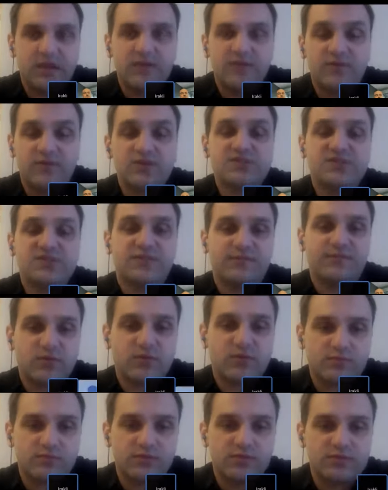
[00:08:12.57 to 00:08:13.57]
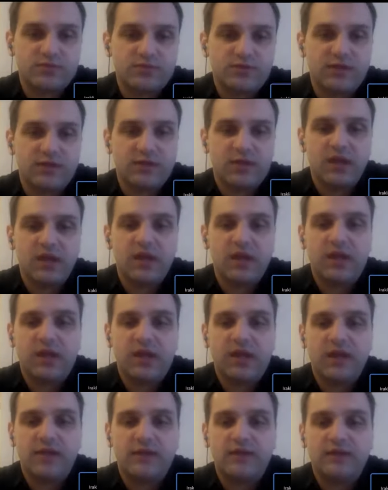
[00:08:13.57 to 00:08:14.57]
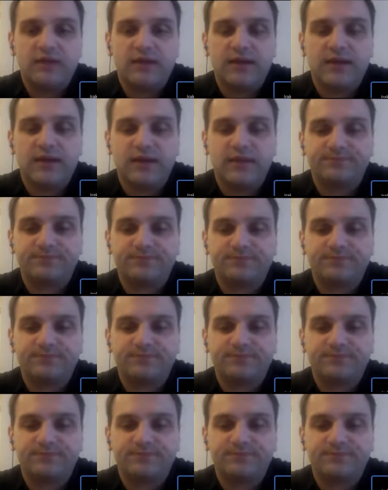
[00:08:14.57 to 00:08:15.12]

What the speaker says: first and foremost. And